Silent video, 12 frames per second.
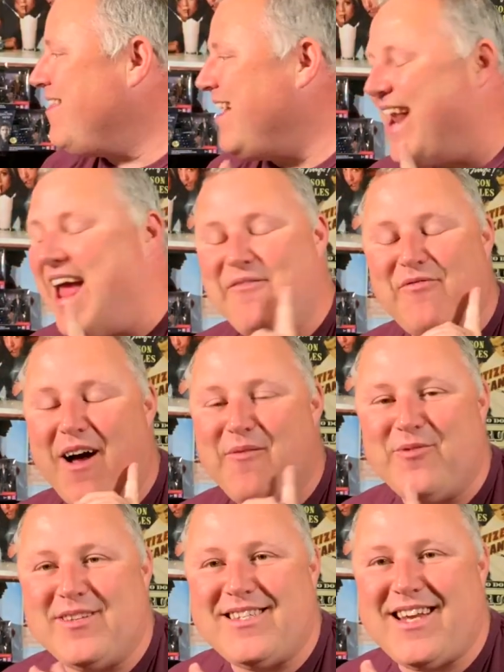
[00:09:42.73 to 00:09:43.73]
that if I
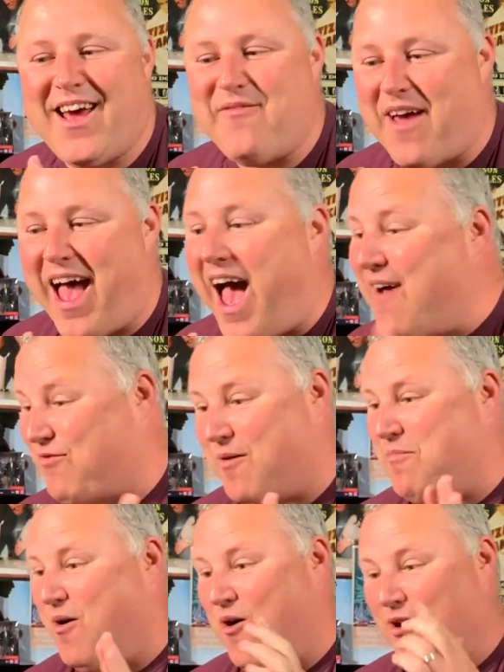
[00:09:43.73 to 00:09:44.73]
was to have ever
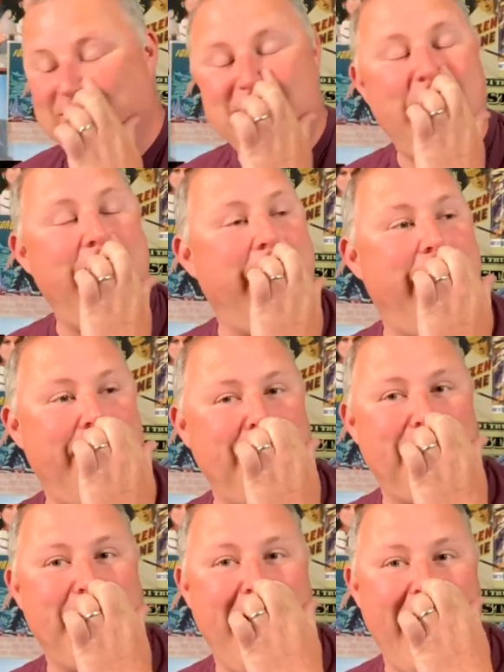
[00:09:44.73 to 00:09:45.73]
bought,
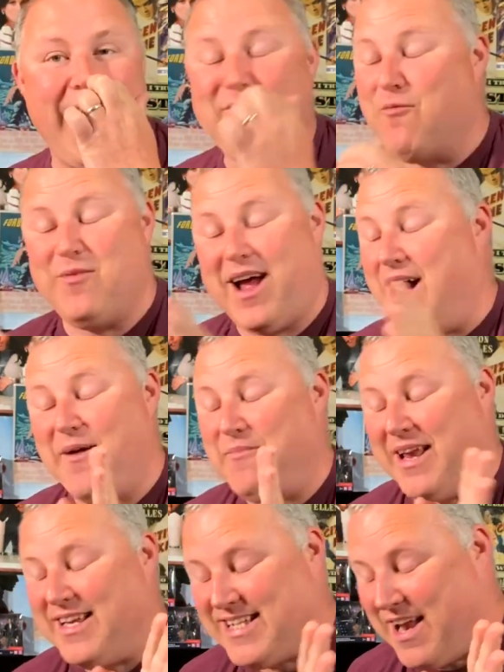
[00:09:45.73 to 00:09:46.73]

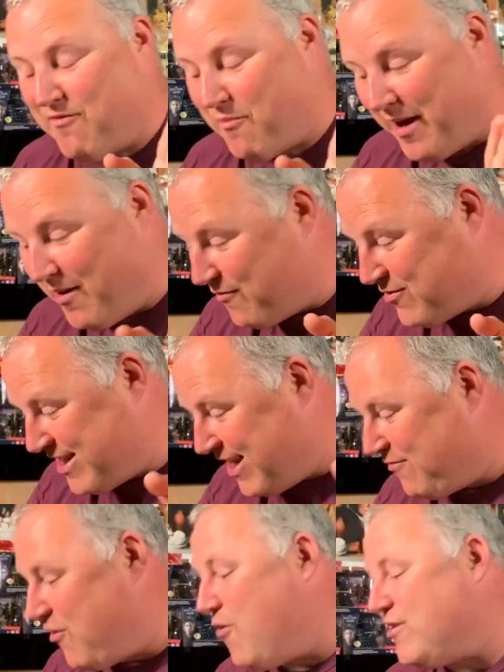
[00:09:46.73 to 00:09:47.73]
it's never been up for sale,
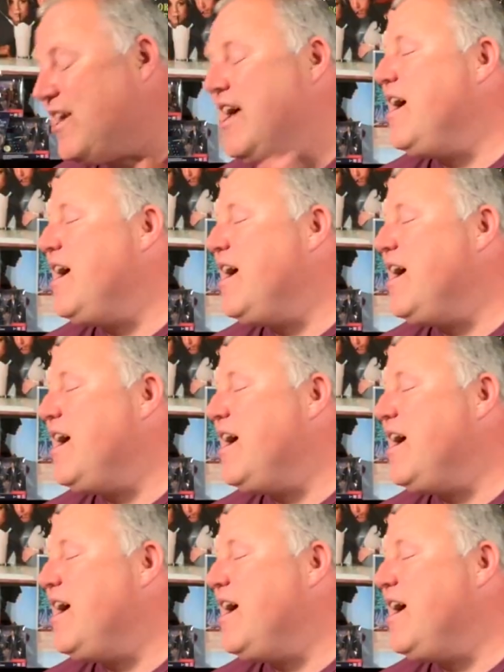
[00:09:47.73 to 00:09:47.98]
of course,